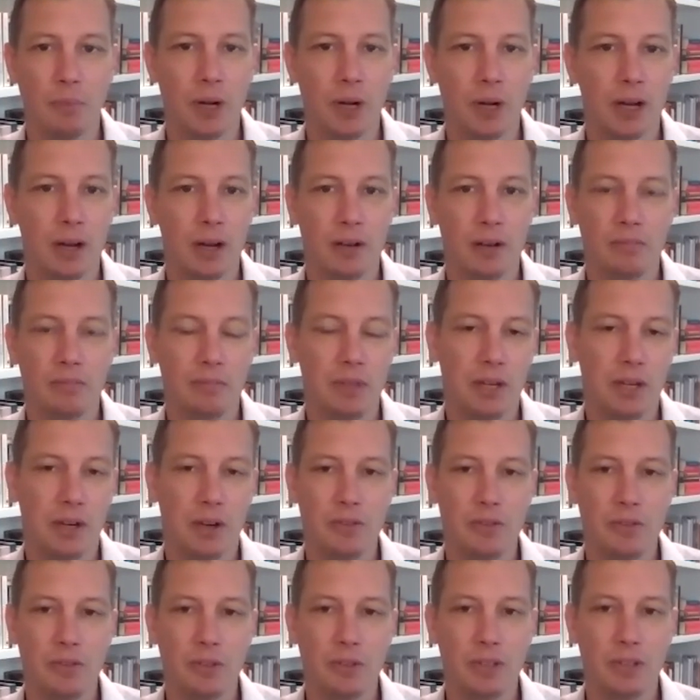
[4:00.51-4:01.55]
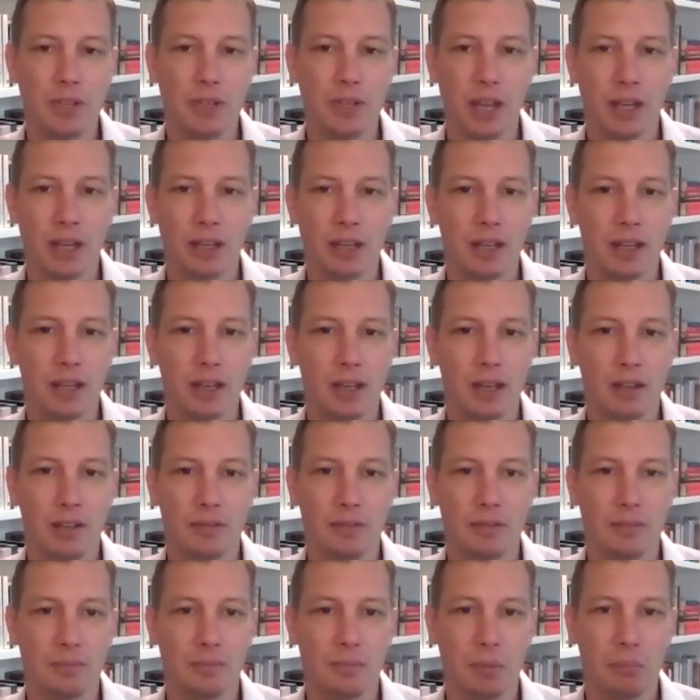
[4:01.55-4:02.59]
where, you know, you take
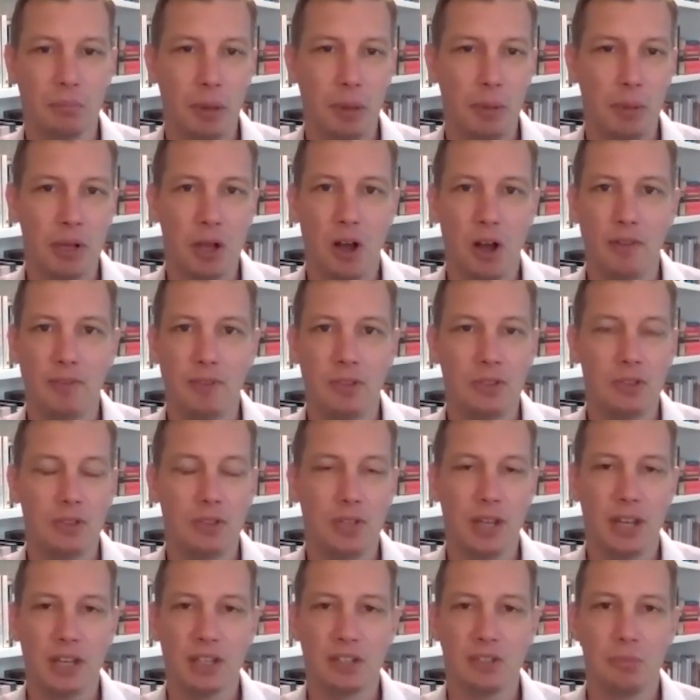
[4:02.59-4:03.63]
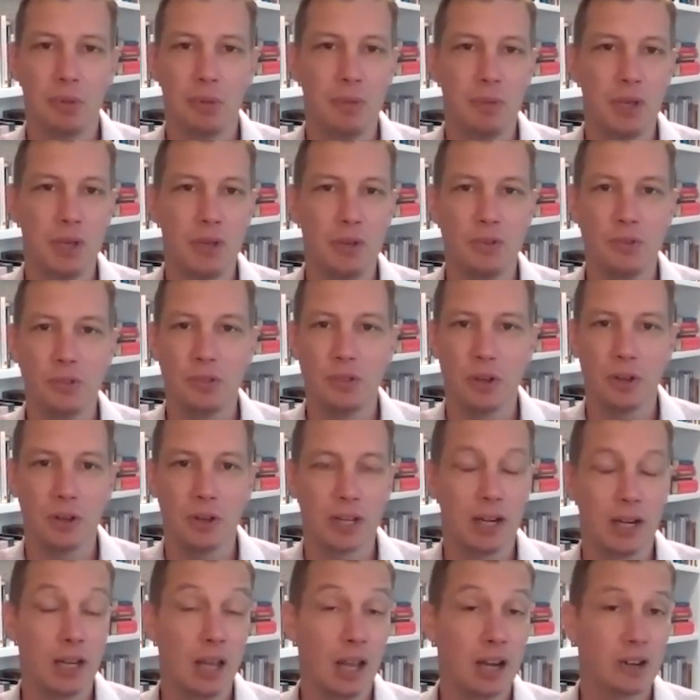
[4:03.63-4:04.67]
public office, you take some abuse, don't
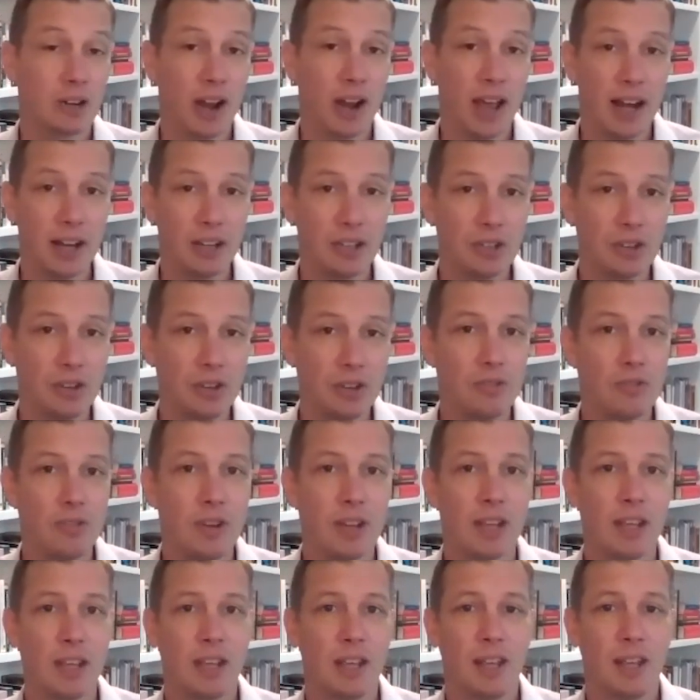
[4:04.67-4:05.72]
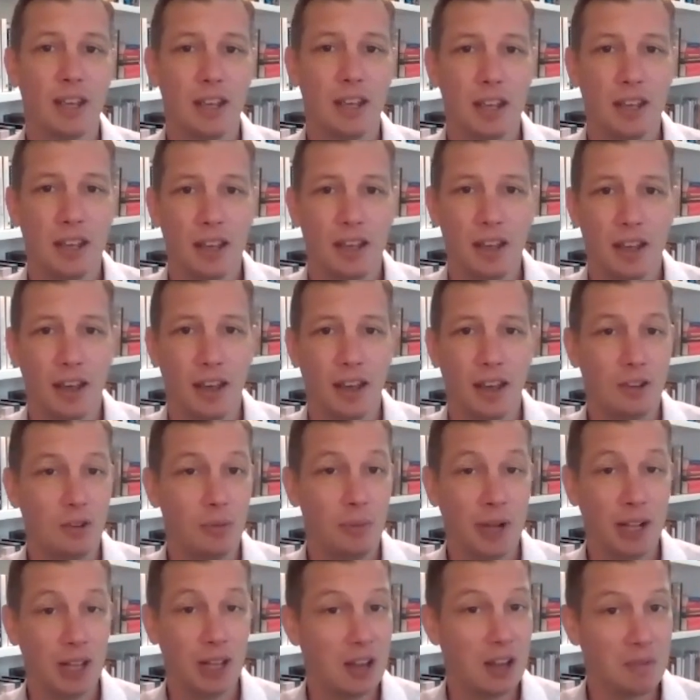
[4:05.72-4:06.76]
get a lot of gratitude, don't
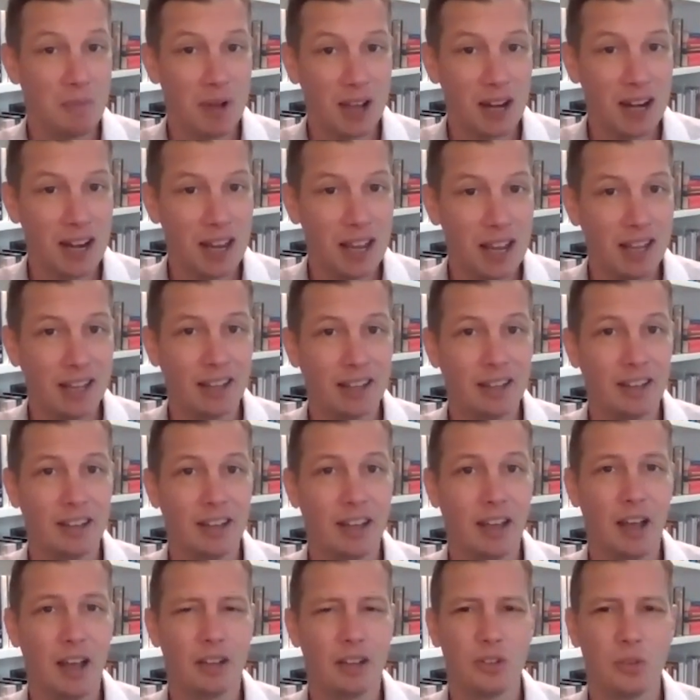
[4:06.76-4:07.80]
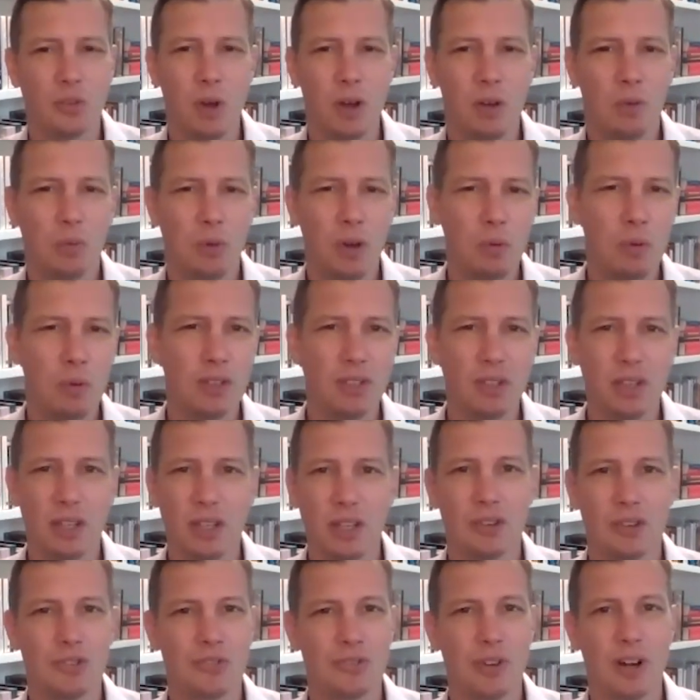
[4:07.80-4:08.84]
make a lot of money. So what was it
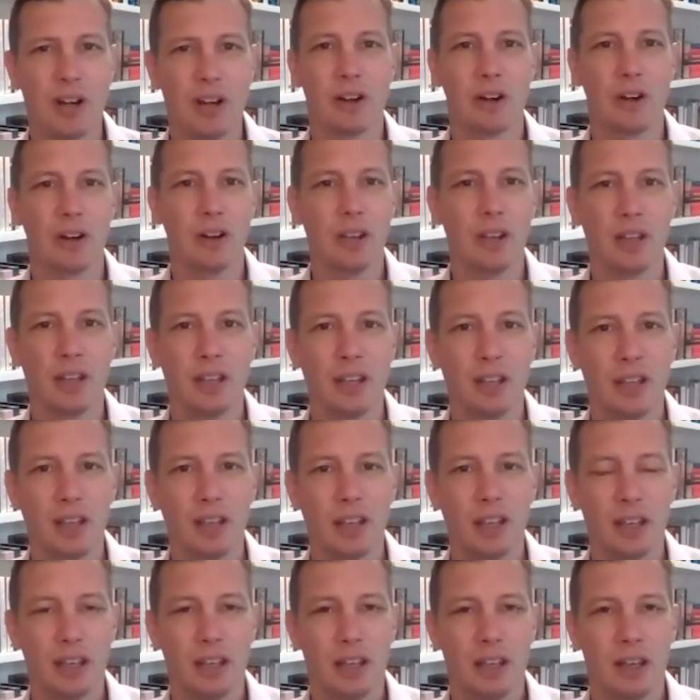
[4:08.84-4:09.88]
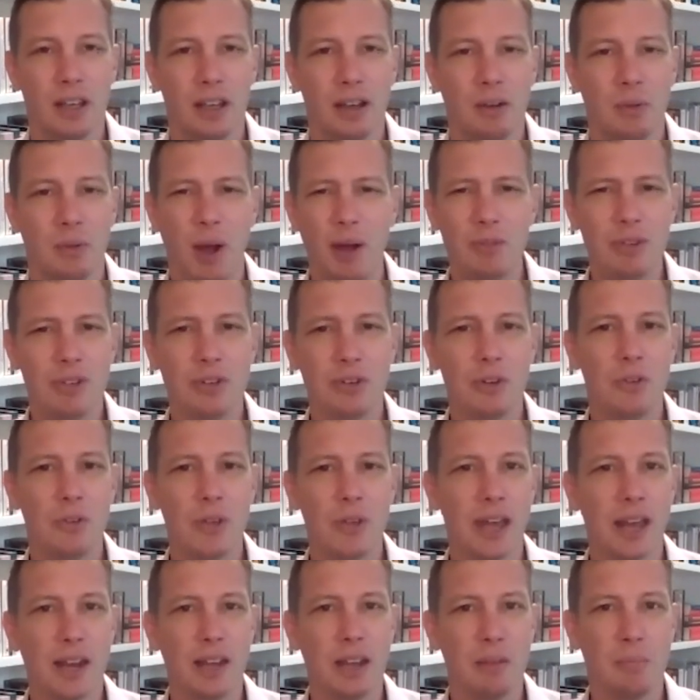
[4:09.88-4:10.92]
that triggered? Why would you do
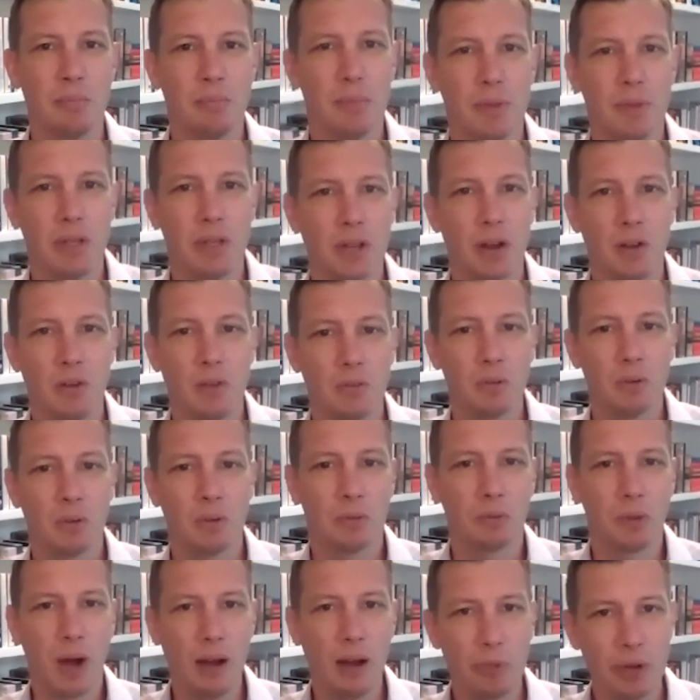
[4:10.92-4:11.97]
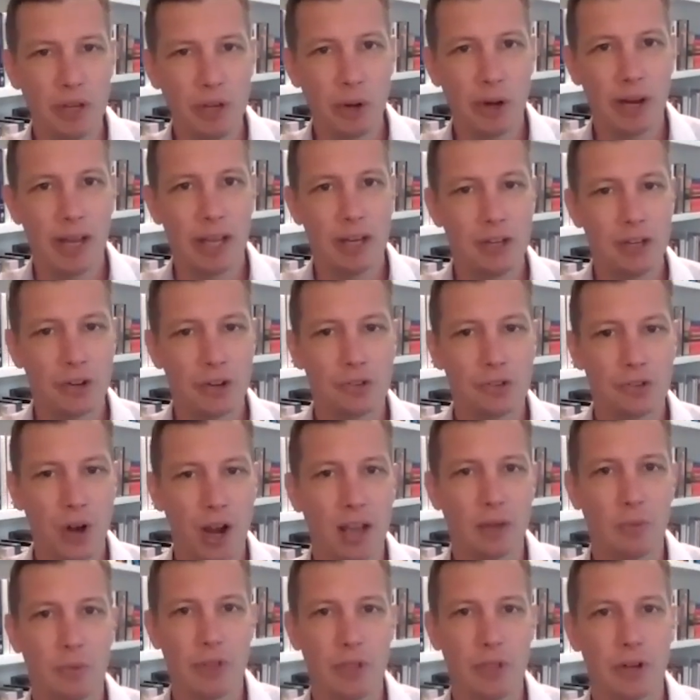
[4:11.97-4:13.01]
that? And, you know, right when you were hitting your
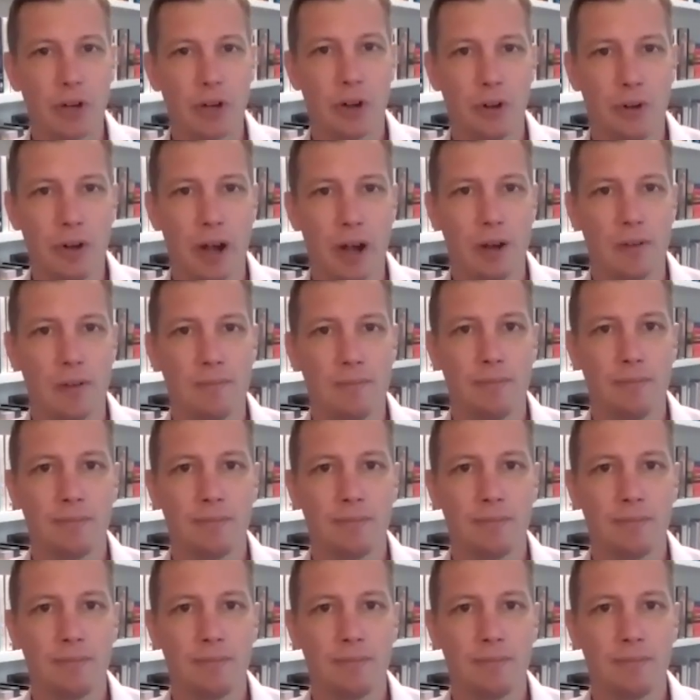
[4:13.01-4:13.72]
stride with your career?